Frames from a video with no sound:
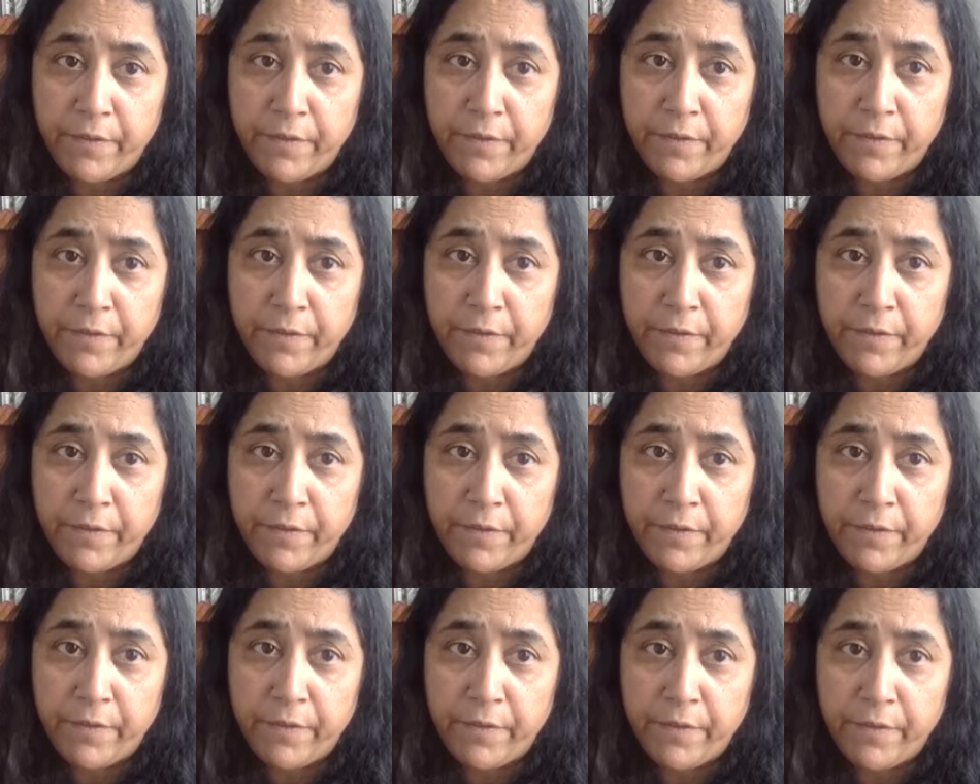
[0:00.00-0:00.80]

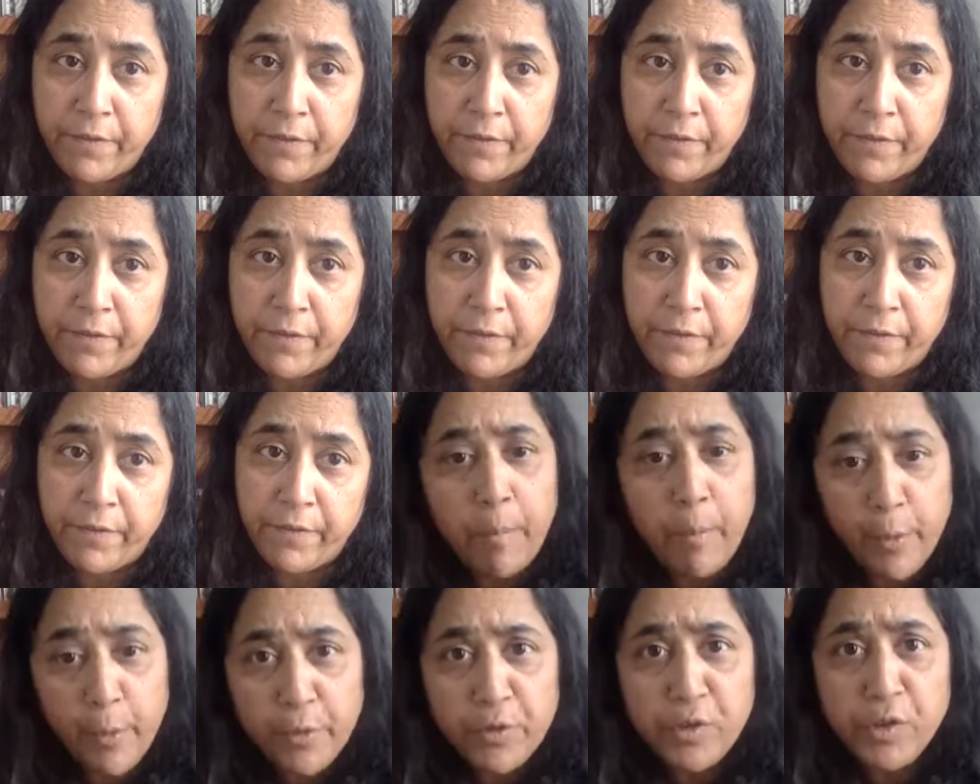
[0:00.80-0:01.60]
to
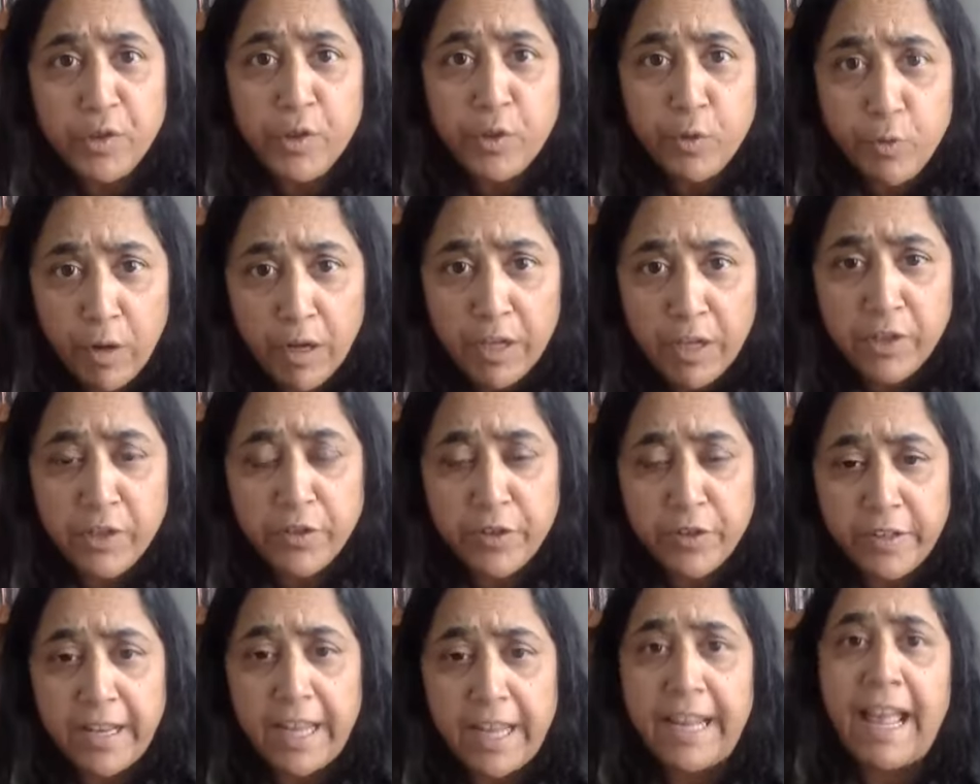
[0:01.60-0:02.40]
being more
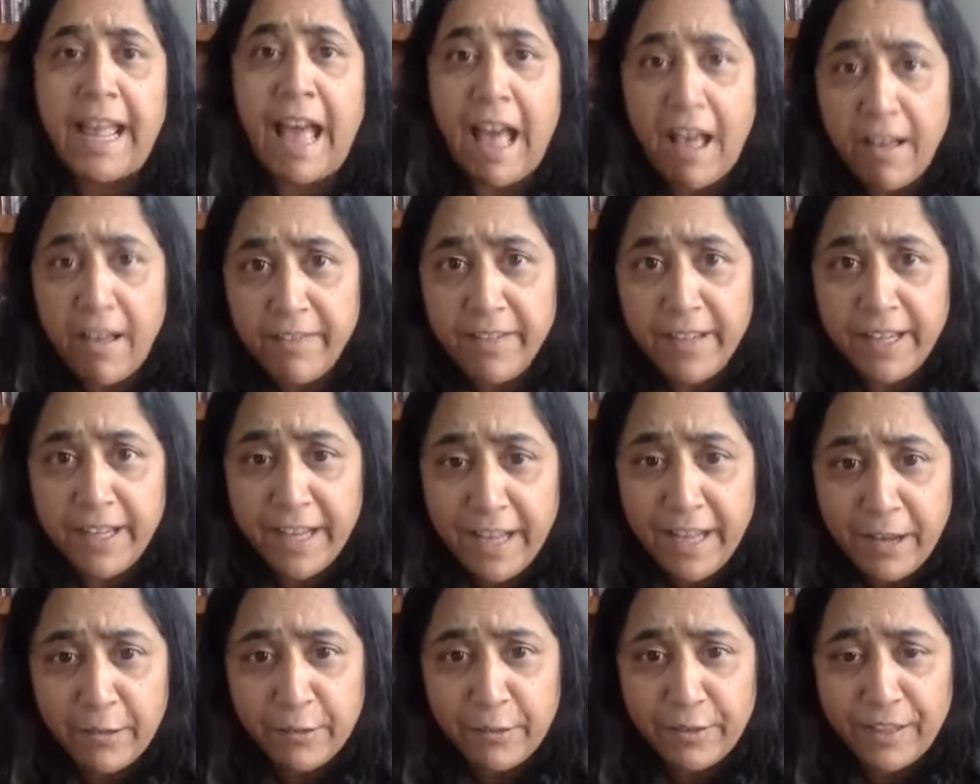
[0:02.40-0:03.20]
structured, like having an
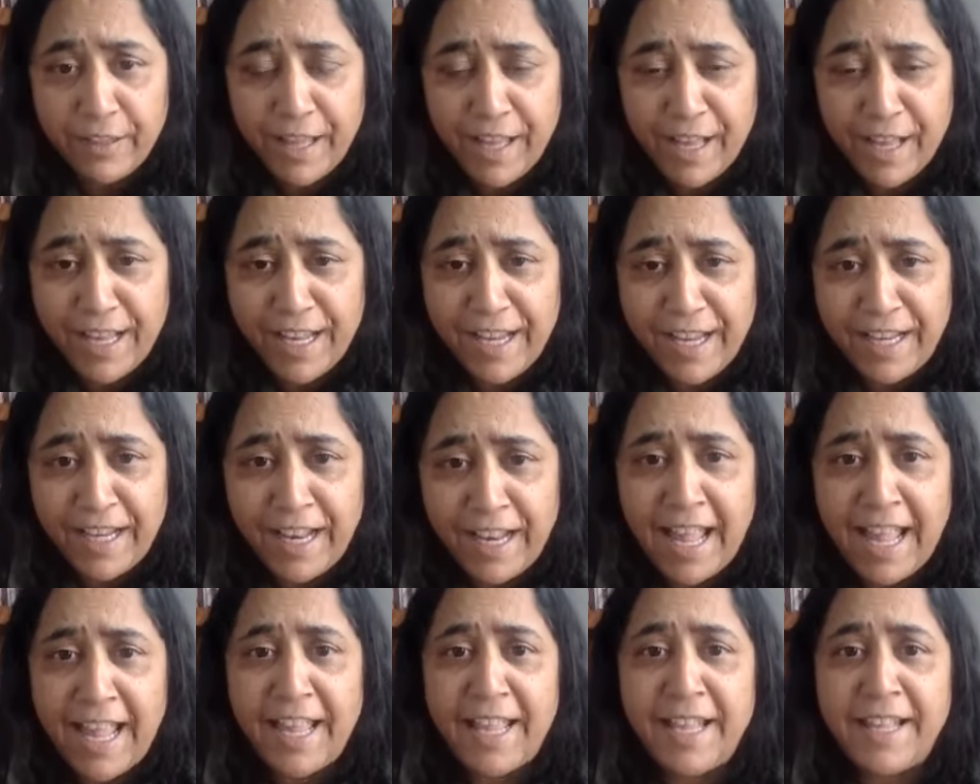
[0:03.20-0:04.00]
outline
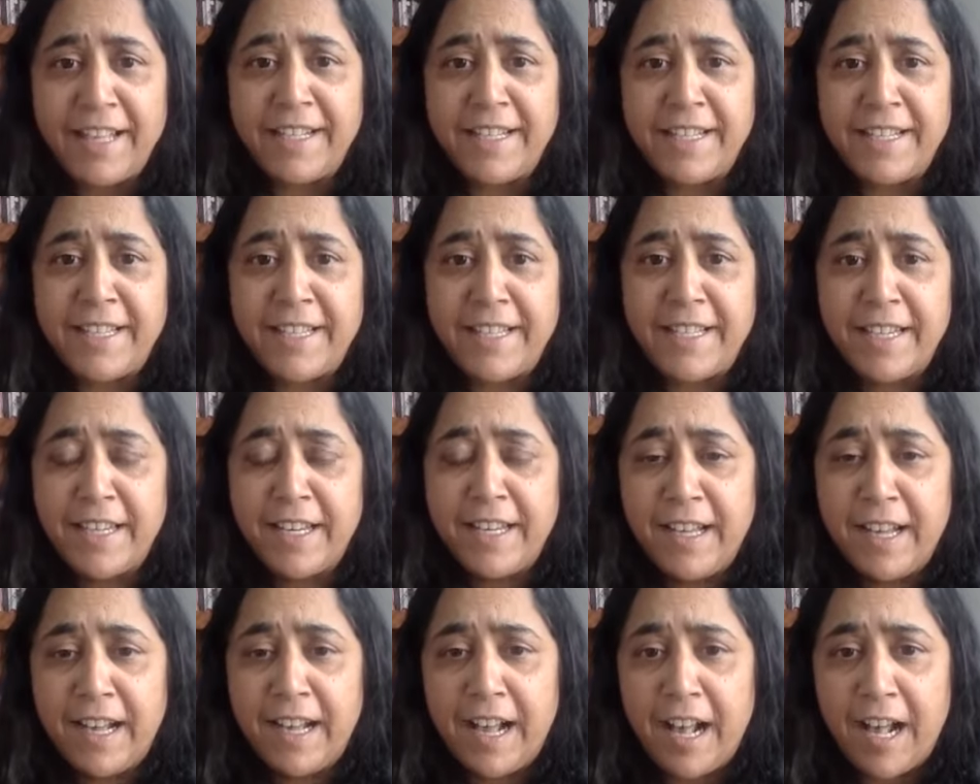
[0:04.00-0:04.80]
and
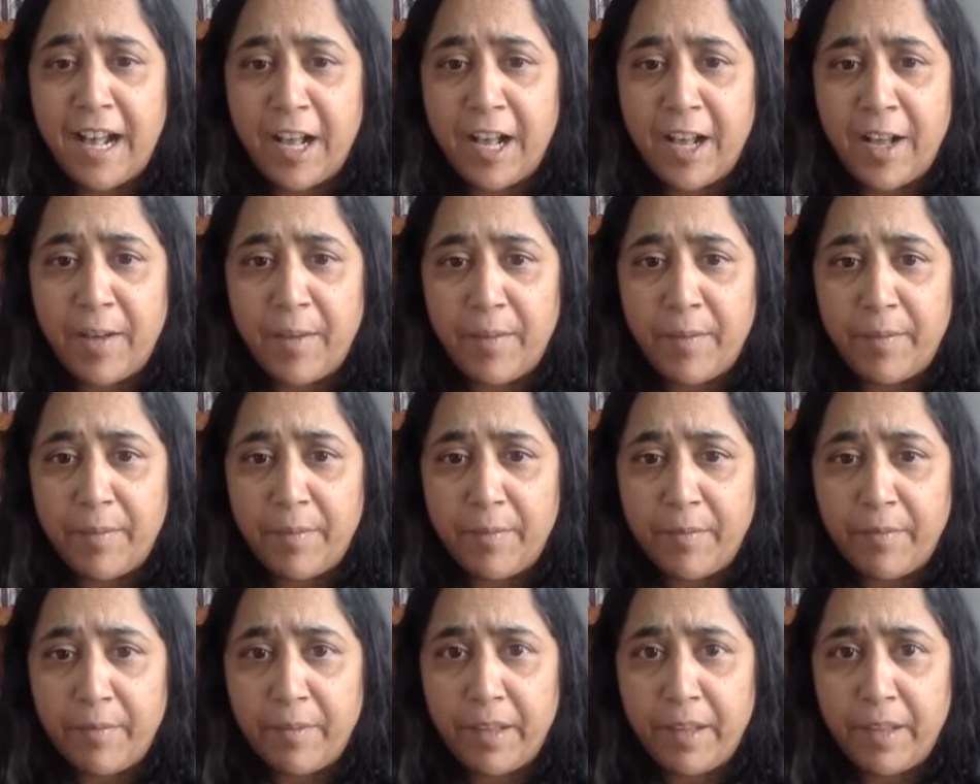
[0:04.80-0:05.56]
um,